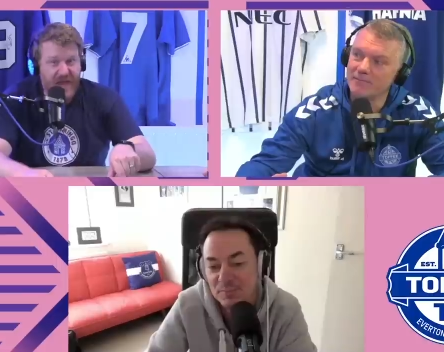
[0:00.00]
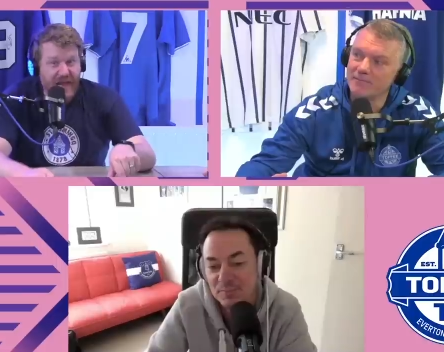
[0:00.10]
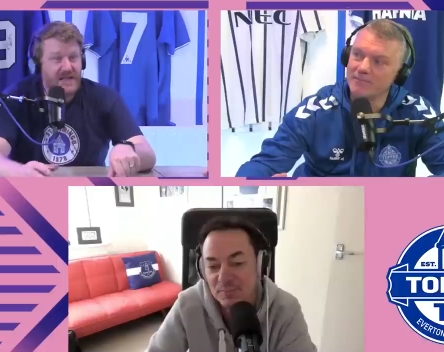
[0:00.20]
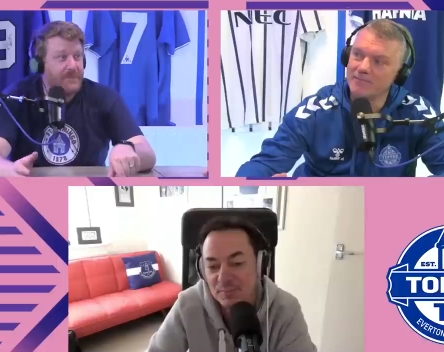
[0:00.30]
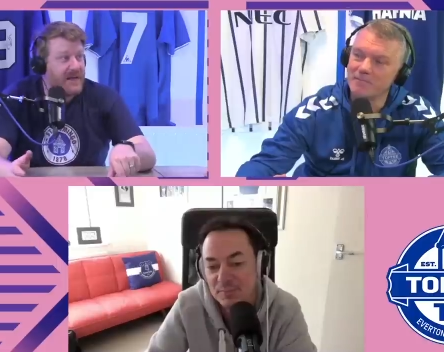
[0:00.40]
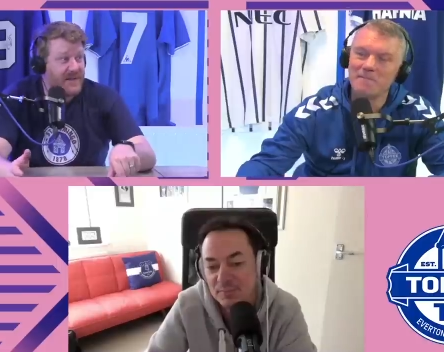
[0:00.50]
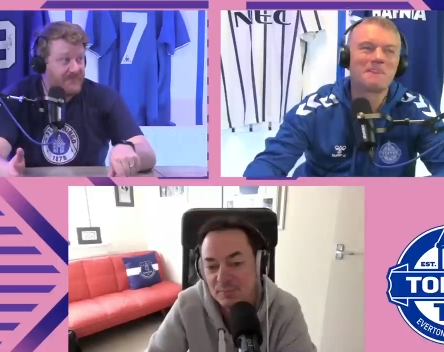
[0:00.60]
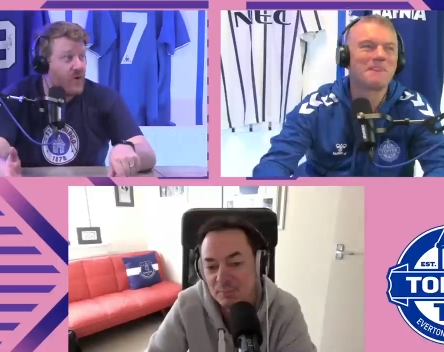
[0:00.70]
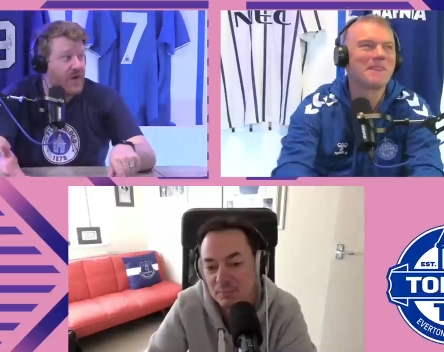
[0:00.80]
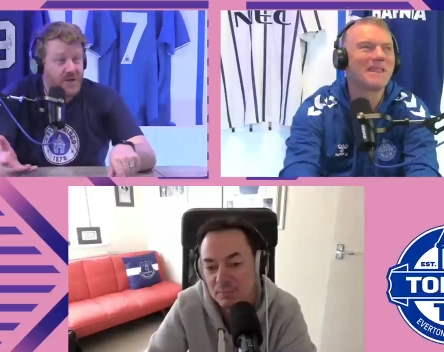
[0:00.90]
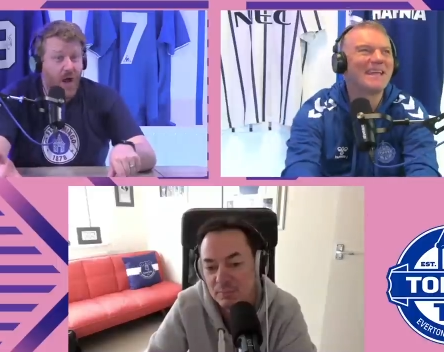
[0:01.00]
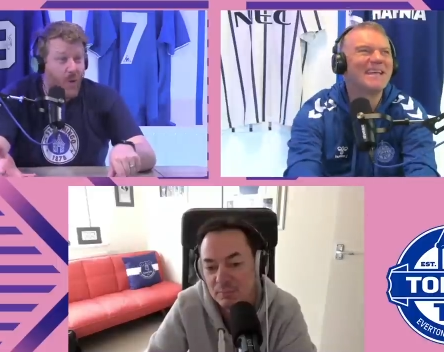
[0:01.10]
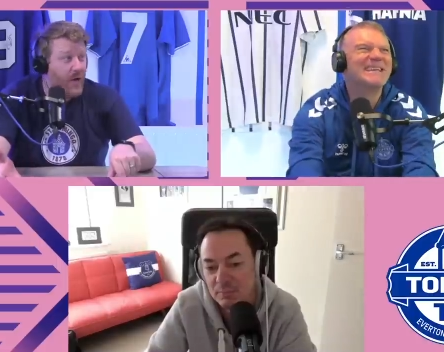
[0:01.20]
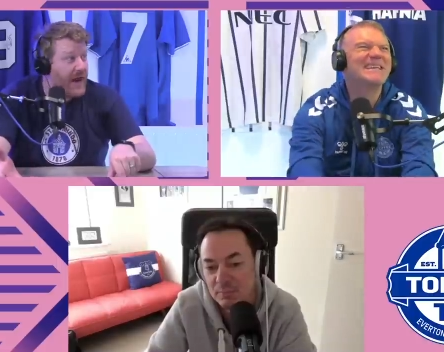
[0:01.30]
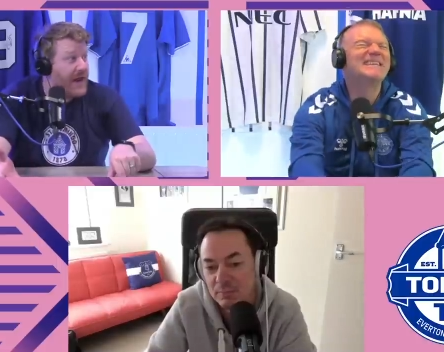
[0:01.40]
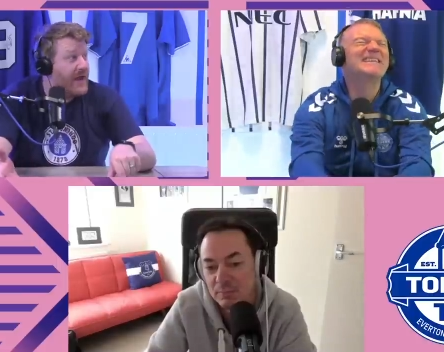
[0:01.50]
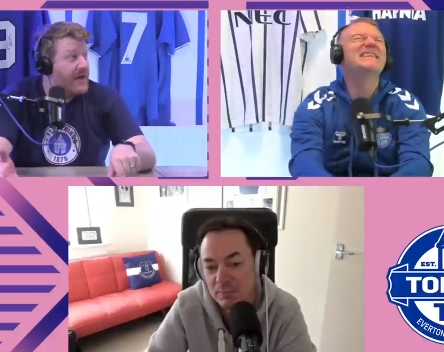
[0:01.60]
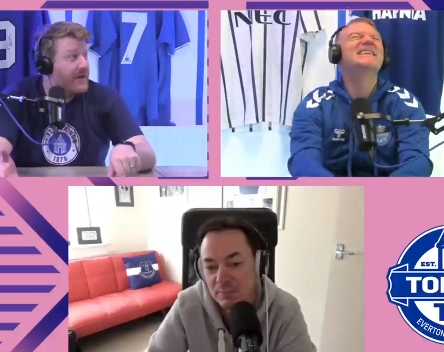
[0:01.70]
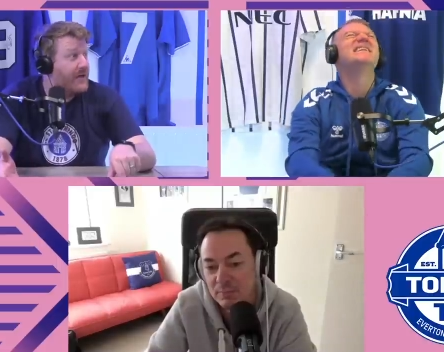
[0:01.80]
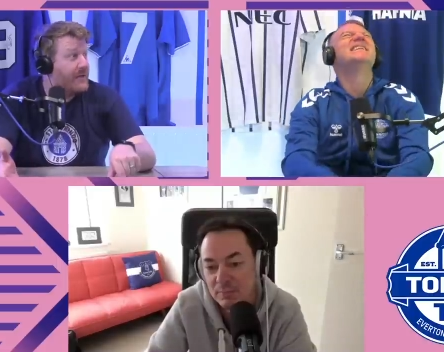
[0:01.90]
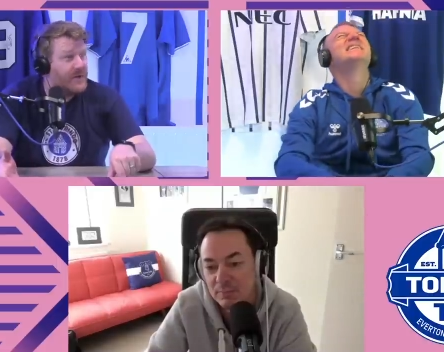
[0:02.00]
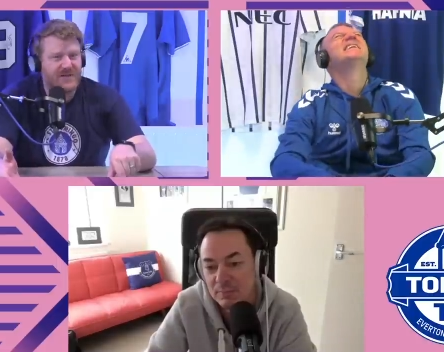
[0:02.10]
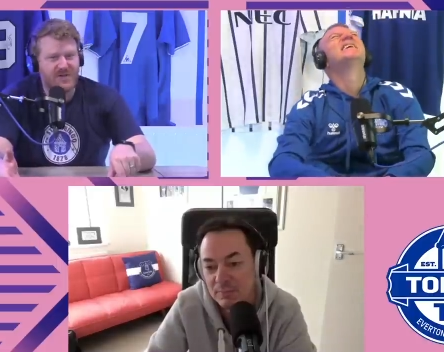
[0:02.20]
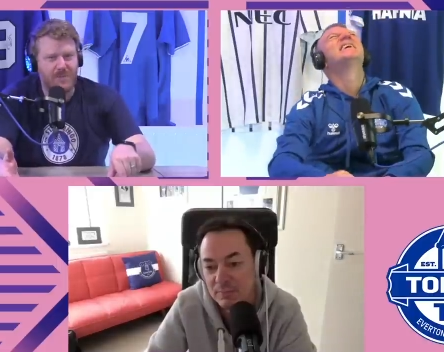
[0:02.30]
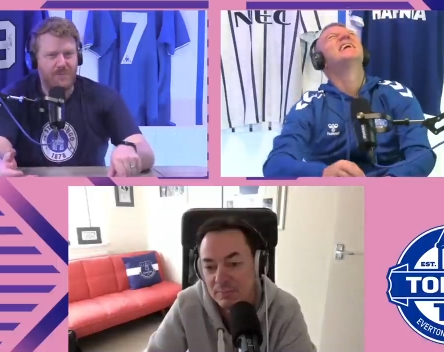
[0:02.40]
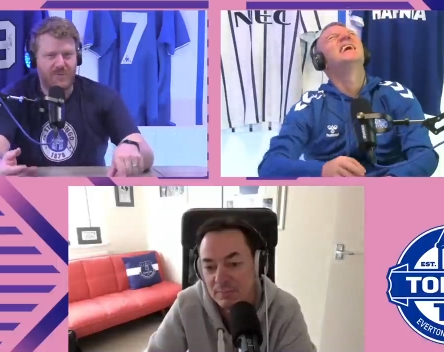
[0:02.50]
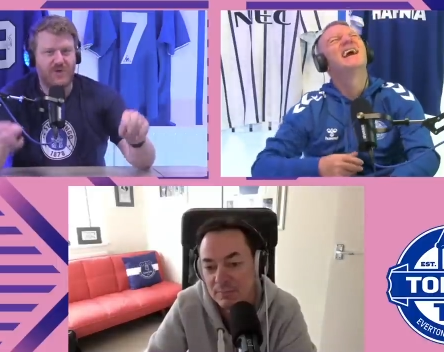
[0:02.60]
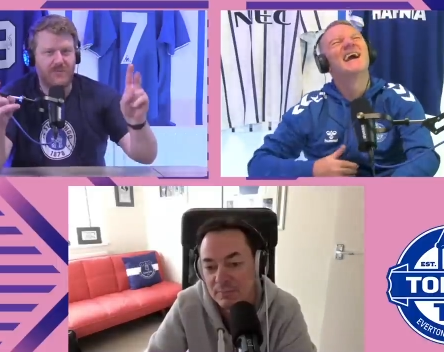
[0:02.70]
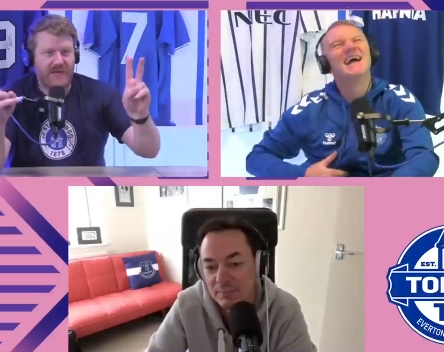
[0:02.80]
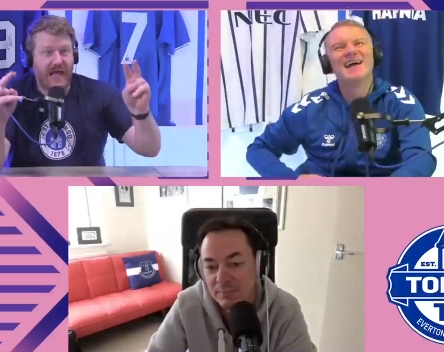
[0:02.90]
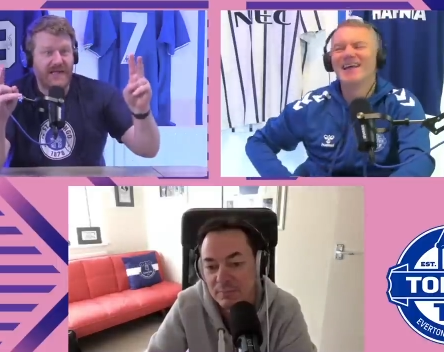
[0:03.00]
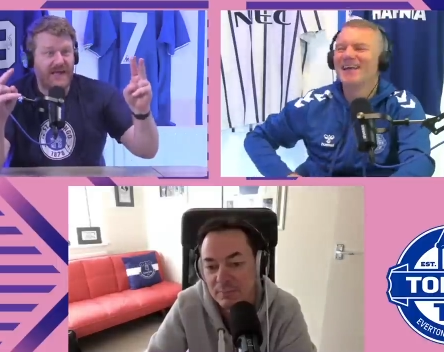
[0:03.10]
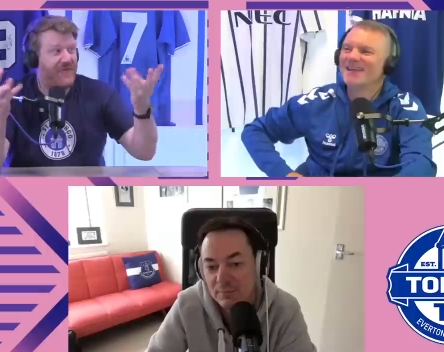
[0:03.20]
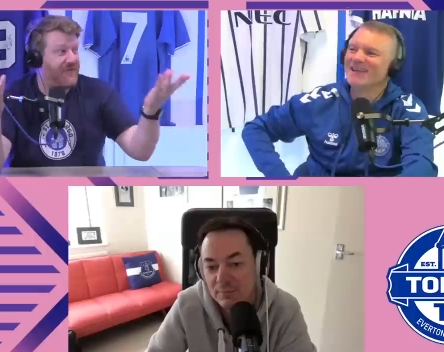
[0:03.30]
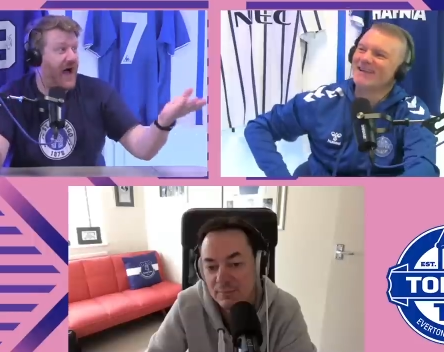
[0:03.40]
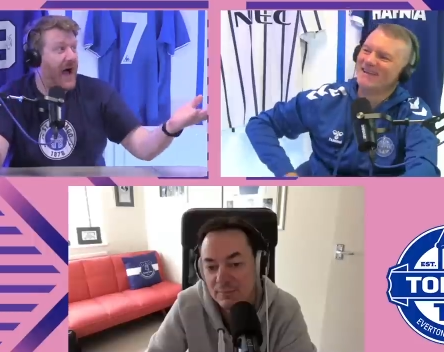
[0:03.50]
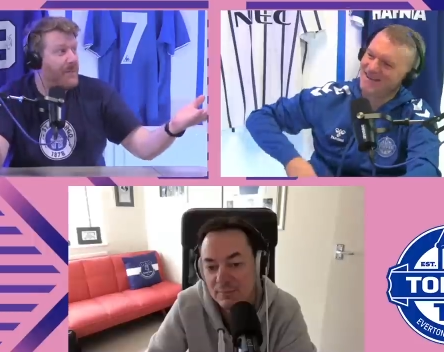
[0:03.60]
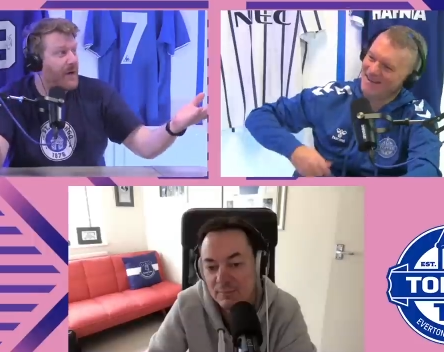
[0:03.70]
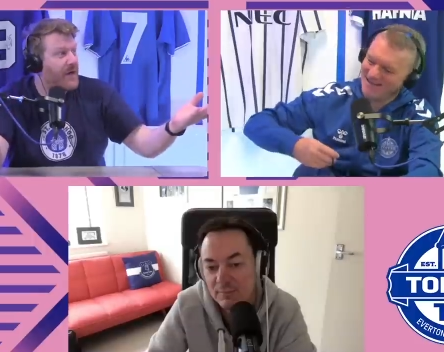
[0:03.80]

Speaker 1: in the middle of nowhere with some some kid in a farm.